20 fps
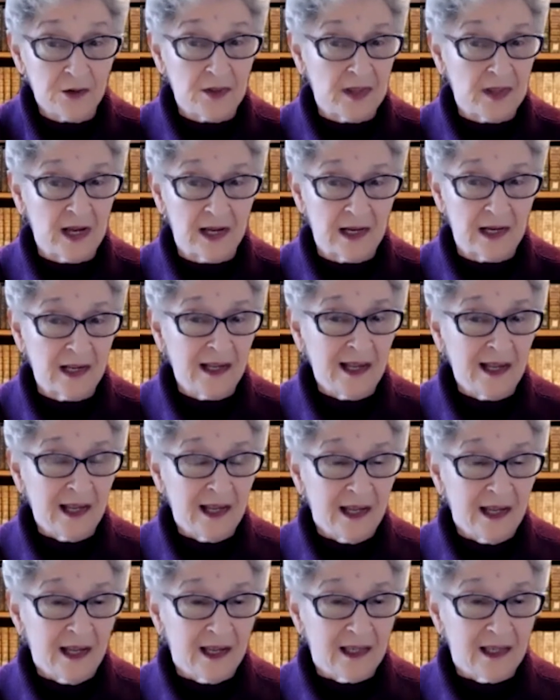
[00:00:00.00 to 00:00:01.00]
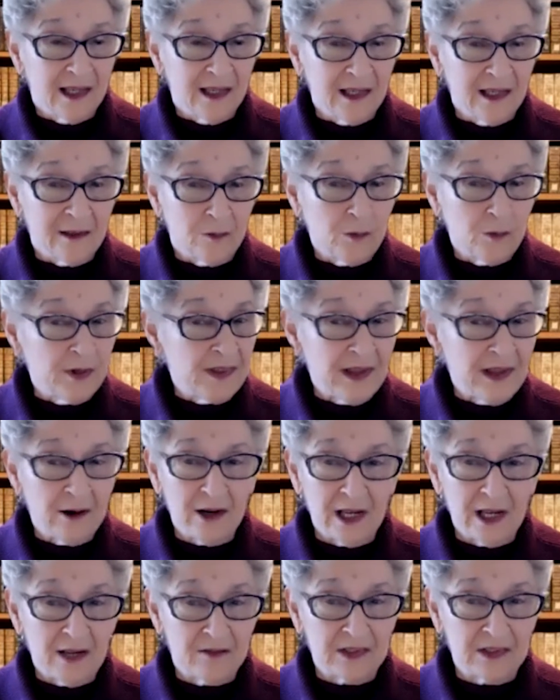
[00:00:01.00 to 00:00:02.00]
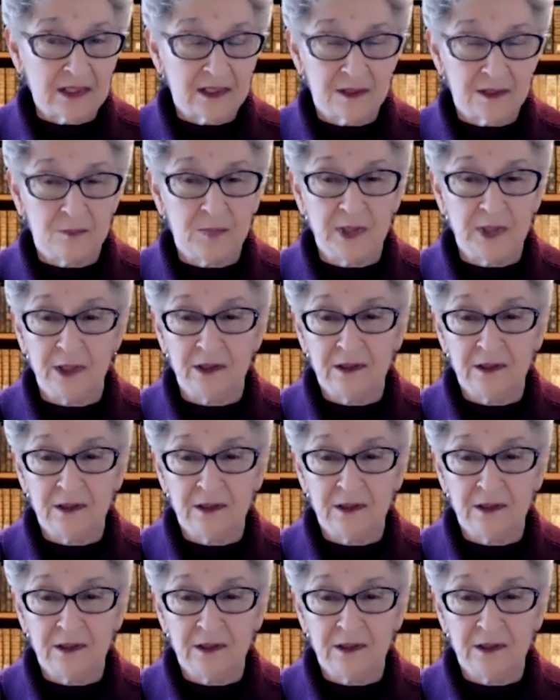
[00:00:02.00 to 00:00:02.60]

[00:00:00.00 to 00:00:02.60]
that without having to be